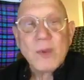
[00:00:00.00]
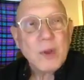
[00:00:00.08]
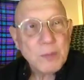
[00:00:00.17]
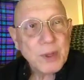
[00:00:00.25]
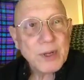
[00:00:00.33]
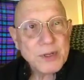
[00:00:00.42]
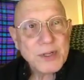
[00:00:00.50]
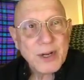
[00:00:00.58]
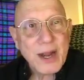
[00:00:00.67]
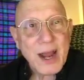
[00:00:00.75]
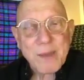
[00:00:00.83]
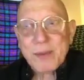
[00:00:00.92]
But it did
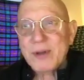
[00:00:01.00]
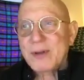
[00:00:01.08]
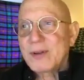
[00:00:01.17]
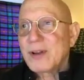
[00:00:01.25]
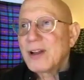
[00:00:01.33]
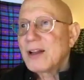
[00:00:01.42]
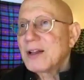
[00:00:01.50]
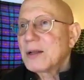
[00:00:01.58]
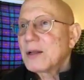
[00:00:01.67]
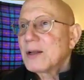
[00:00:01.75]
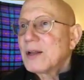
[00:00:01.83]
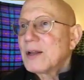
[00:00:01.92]
happen.
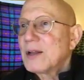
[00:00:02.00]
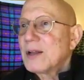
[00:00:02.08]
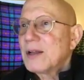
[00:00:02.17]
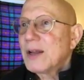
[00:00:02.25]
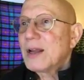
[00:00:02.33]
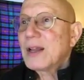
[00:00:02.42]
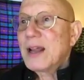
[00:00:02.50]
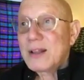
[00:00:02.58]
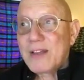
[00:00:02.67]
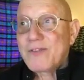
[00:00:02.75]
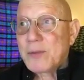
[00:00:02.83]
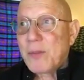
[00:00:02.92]
It
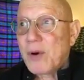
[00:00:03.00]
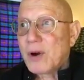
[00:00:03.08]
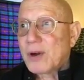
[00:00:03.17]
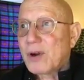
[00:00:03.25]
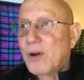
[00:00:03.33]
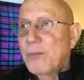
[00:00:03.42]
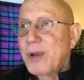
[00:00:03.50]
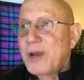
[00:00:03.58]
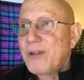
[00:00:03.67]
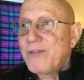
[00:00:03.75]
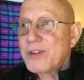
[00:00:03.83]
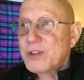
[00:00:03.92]
left a mark, albeit
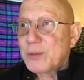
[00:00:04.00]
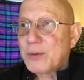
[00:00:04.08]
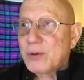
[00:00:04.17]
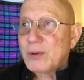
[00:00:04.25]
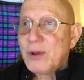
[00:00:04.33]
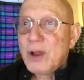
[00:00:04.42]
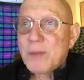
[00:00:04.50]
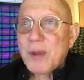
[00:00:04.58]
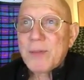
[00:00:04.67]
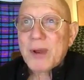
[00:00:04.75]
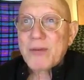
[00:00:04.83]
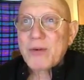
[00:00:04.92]
invisible. My
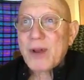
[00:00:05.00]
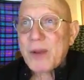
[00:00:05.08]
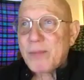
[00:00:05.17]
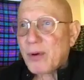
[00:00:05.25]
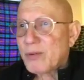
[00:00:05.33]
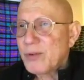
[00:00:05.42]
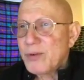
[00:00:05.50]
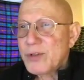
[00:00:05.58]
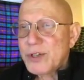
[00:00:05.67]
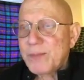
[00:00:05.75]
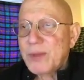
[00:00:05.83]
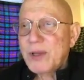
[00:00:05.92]
mother and I both knew
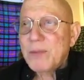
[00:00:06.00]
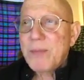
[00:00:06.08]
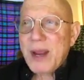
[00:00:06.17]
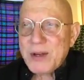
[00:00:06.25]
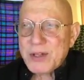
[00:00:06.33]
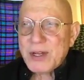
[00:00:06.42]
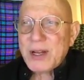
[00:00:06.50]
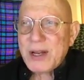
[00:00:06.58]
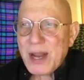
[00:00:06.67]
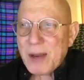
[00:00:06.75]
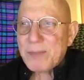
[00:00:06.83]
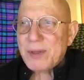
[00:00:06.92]
something amazing had
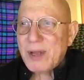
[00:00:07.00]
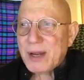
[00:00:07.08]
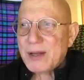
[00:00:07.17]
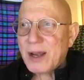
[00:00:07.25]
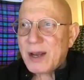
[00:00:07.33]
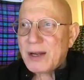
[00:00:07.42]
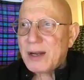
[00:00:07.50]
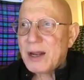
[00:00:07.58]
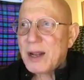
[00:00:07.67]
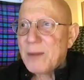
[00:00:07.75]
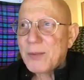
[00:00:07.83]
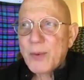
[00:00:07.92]
happened that night,
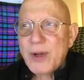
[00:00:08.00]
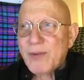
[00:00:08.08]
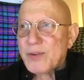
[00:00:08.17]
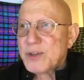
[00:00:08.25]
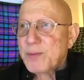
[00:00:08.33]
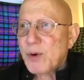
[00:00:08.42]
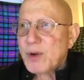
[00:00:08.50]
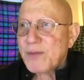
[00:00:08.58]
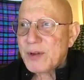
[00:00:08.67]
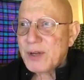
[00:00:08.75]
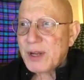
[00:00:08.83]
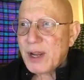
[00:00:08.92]
but we never spoke of
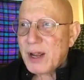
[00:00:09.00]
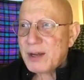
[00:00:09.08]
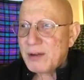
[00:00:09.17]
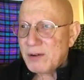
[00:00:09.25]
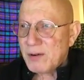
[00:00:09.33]
it again.